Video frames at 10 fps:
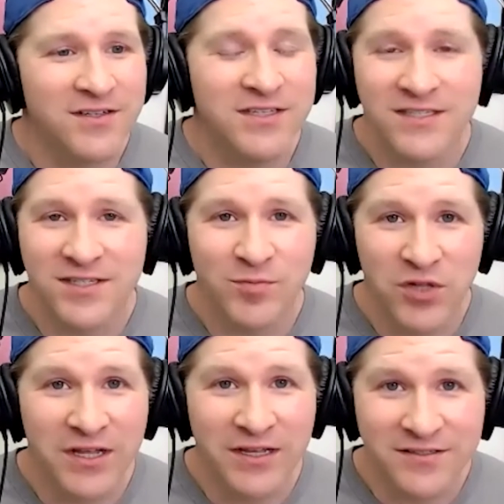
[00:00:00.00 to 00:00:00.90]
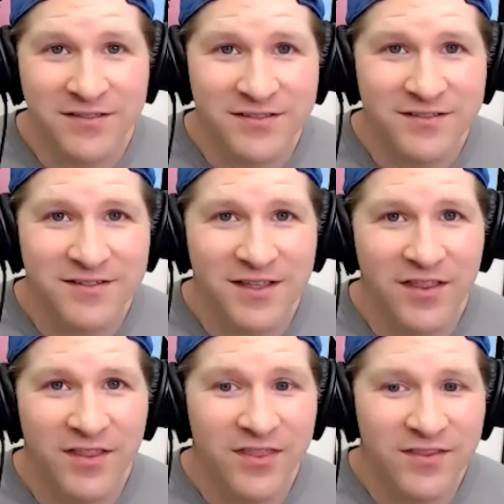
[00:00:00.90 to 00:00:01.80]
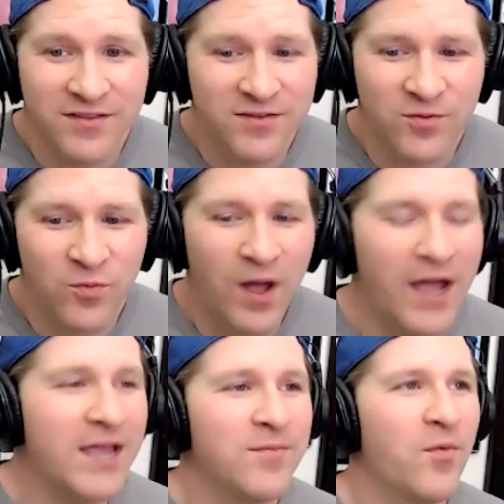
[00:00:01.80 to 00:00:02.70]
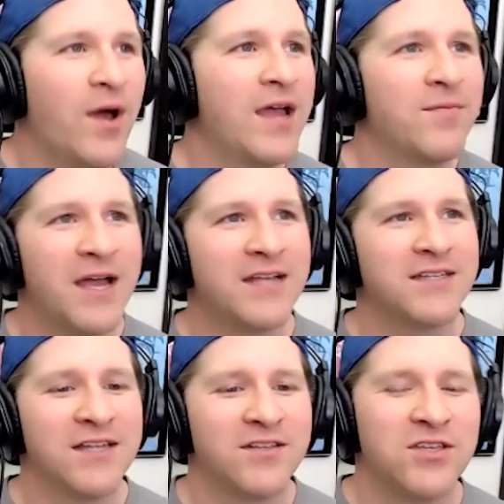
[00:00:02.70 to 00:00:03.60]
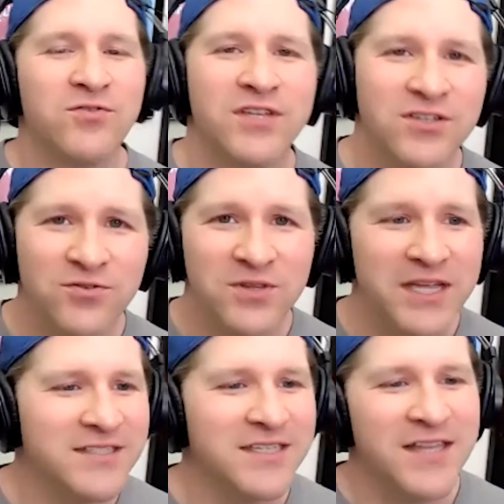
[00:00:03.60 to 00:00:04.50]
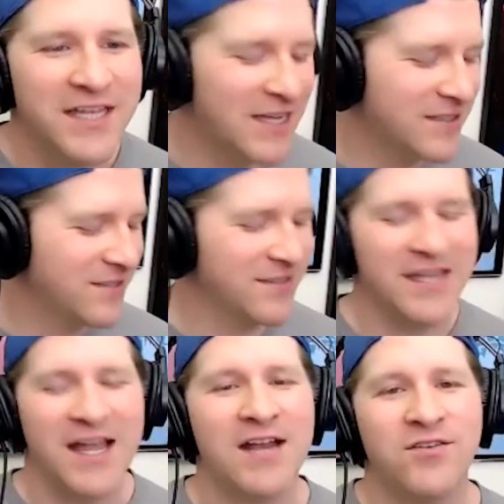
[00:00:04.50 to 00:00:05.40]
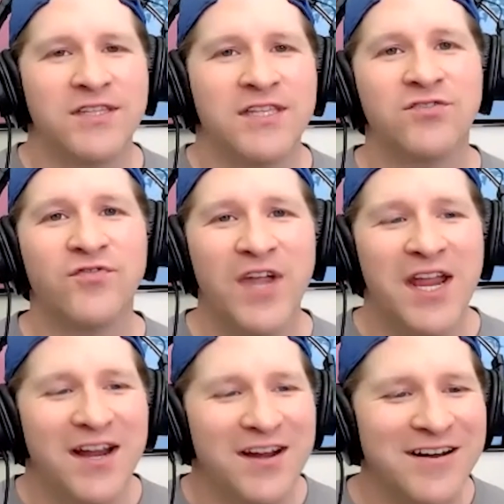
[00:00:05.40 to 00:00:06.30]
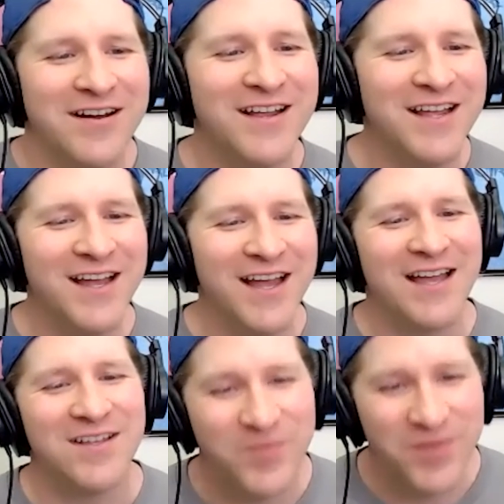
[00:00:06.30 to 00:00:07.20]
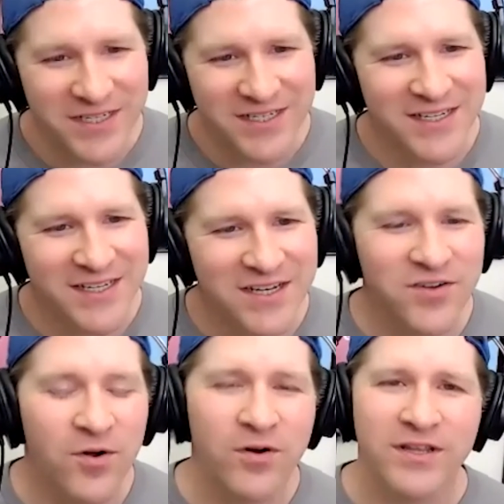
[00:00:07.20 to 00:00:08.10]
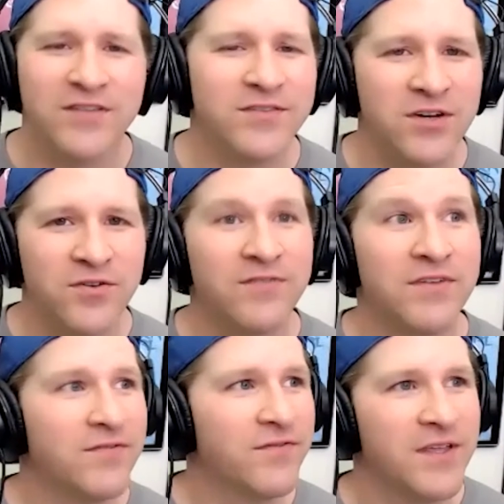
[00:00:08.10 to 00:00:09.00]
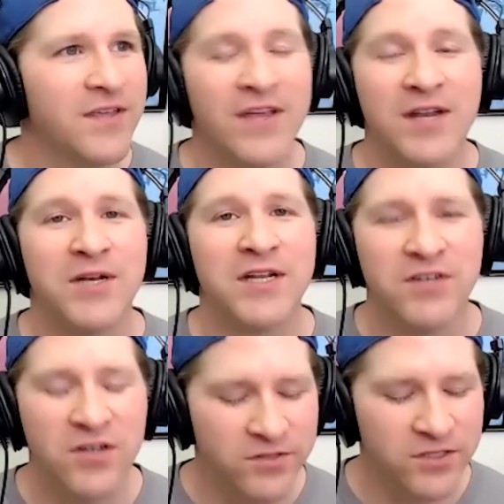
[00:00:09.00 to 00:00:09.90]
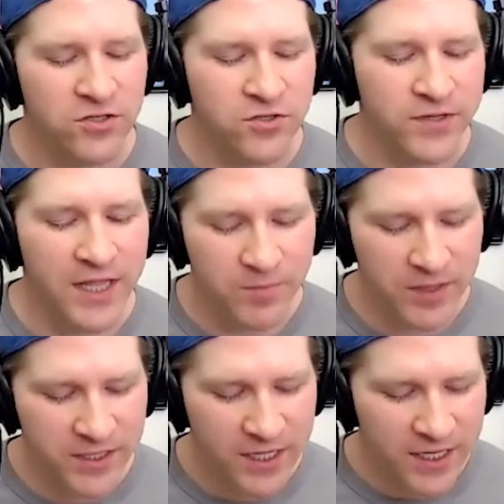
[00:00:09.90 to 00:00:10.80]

Disney Plus, why am I telling you that you're lazy? Like that's I don't think that's fair. But or even if anybody even knows that you're doing that, but